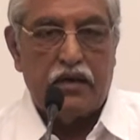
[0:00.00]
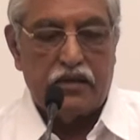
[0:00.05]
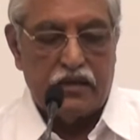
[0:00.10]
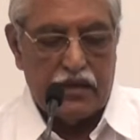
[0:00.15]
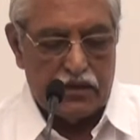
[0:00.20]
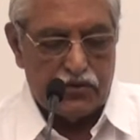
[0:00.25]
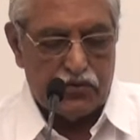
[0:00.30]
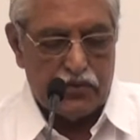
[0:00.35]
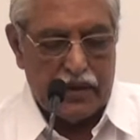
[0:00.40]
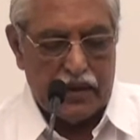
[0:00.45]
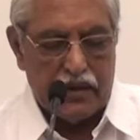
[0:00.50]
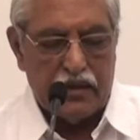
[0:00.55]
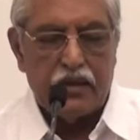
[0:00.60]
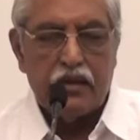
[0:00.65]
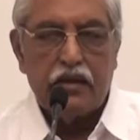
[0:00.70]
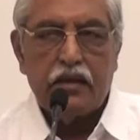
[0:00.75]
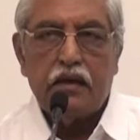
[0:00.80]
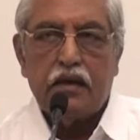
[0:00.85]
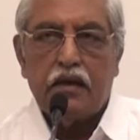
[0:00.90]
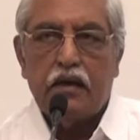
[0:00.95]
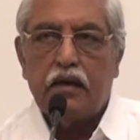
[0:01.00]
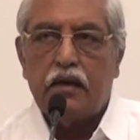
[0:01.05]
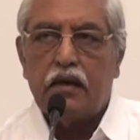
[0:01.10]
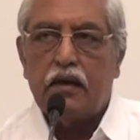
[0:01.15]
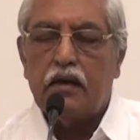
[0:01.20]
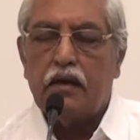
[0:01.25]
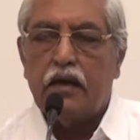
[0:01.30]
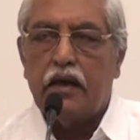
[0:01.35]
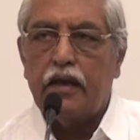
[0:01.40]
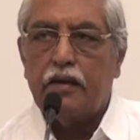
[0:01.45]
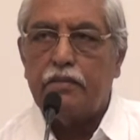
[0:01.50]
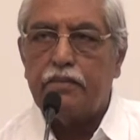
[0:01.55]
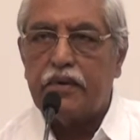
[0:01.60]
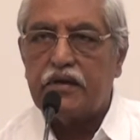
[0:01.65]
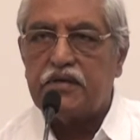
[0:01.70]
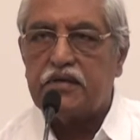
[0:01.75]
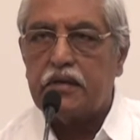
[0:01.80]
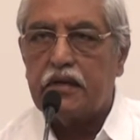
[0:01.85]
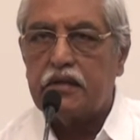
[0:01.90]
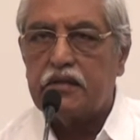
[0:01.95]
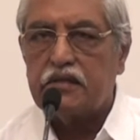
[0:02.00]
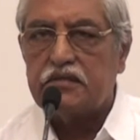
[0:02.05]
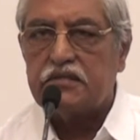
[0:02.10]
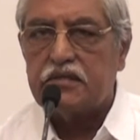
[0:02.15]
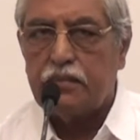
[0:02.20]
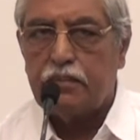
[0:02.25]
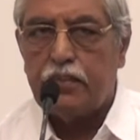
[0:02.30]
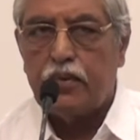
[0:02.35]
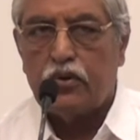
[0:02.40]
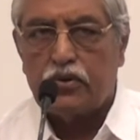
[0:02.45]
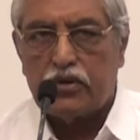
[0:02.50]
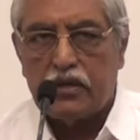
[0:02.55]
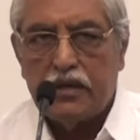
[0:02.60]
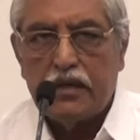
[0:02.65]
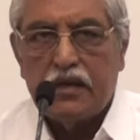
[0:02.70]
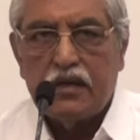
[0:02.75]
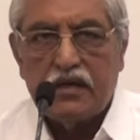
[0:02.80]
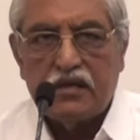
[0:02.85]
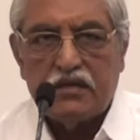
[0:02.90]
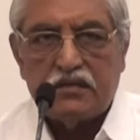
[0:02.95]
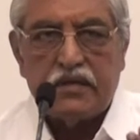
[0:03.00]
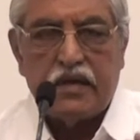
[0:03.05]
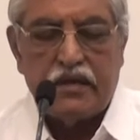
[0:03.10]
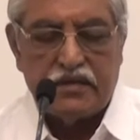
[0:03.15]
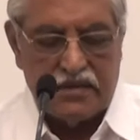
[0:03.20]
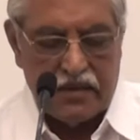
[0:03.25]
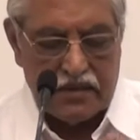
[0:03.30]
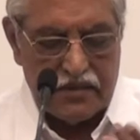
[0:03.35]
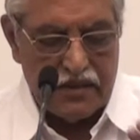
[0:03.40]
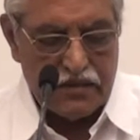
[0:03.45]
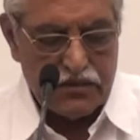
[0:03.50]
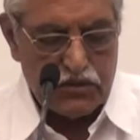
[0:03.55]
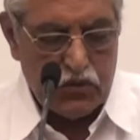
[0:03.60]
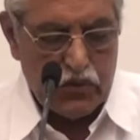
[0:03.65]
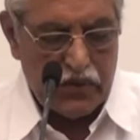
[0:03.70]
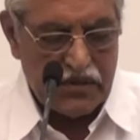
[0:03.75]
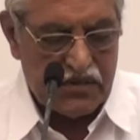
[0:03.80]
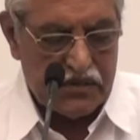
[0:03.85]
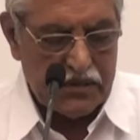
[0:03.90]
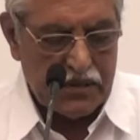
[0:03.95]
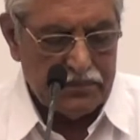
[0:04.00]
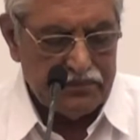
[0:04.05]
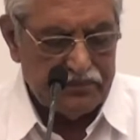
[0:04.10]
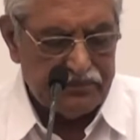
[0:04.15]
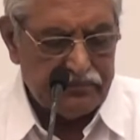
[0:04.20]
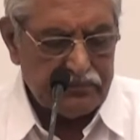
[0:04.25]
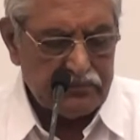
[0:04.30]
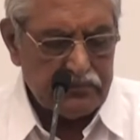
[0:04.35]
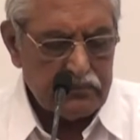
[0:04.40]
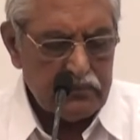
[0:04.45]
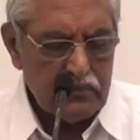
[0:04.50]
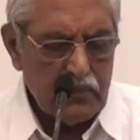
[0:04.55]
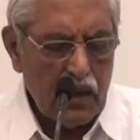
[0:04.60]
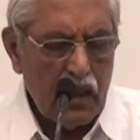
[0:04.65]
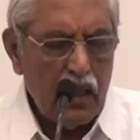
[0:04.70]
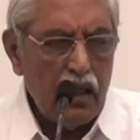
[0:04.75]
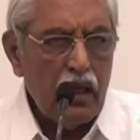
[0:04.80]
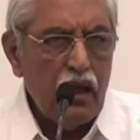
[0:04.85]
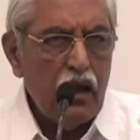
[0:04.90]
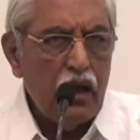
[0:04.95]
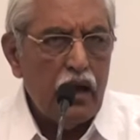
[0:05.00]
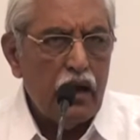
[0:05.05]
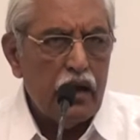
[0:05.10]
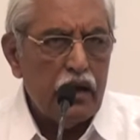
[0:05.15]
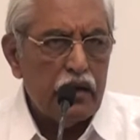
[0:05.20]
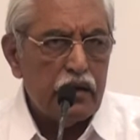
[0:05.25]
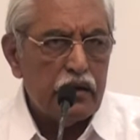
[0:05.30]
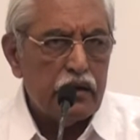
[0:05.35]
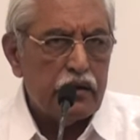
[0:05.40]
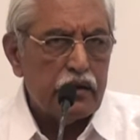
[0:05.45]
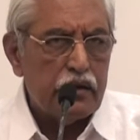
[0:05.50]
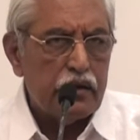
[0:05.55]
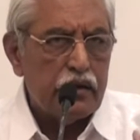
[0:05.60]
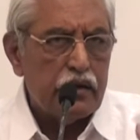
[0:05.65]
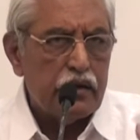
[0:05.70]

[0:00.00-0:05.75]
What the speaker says: And that's why I appreciate this report is raising this question. And